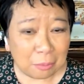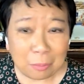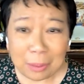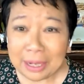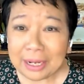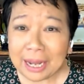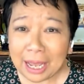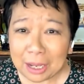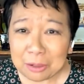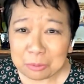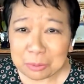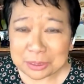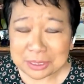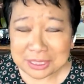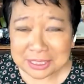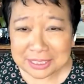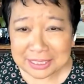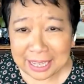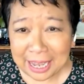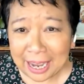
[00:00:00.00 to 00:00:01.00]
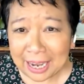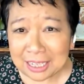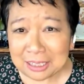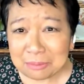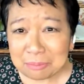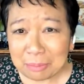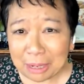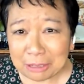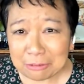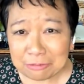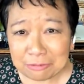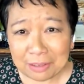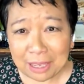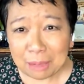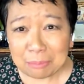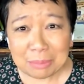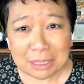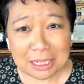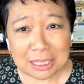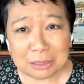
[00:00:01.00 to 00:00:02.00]
when I was 9, my
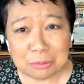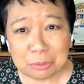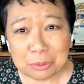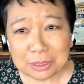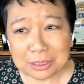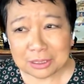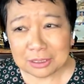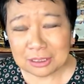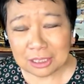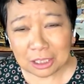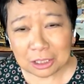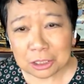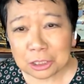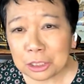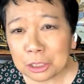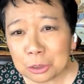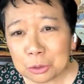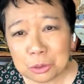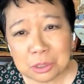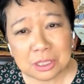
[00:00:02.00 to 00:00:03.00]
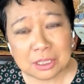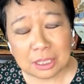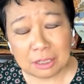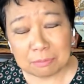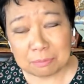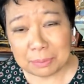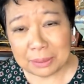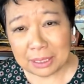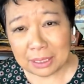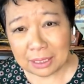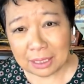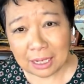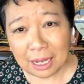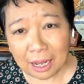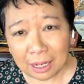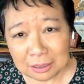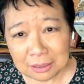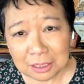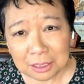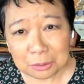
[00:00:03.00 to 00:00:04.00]
family was accused of being
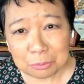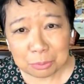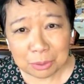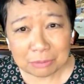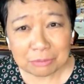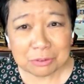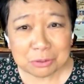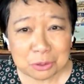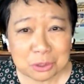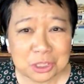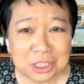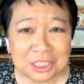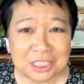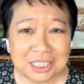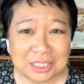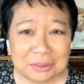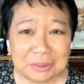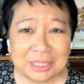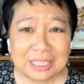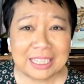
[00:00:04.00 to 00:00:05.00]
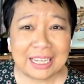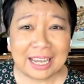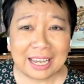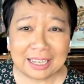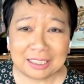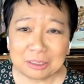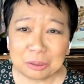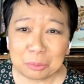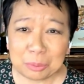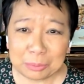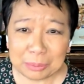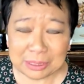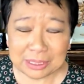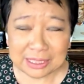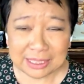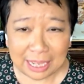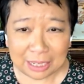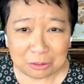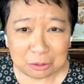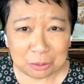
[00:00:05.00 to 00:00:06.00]
counter-revolutionary, and we were
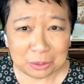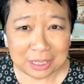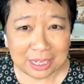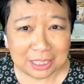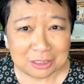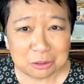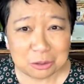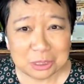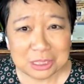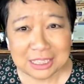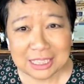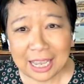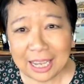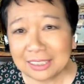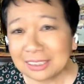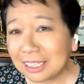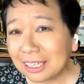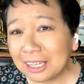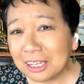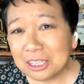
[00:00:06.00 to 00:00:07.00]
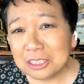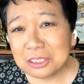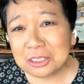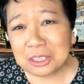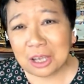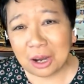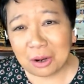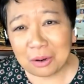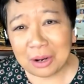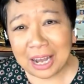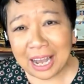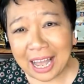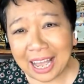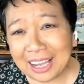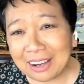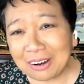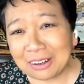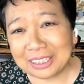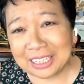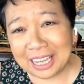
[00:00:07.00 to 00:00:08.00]
sent to countryside. So
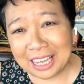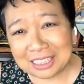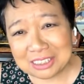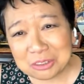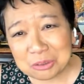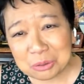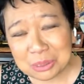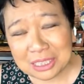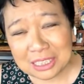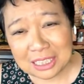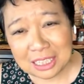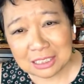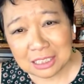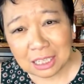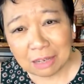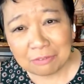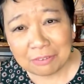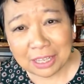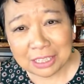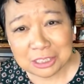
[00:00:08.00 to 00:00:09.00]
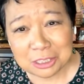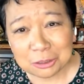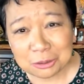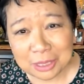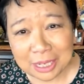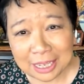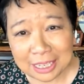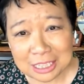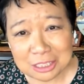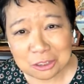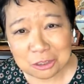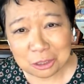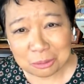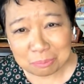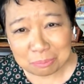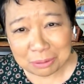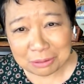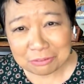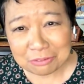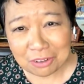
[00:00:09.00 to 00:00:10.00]
I only had 3 years of
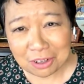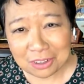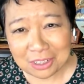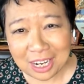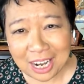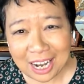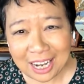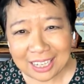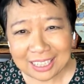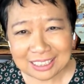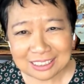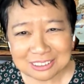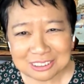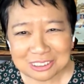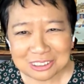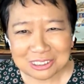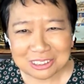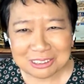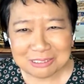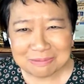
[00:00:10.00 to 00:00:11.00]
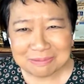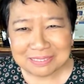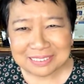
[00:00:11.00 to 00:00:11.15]
education before college.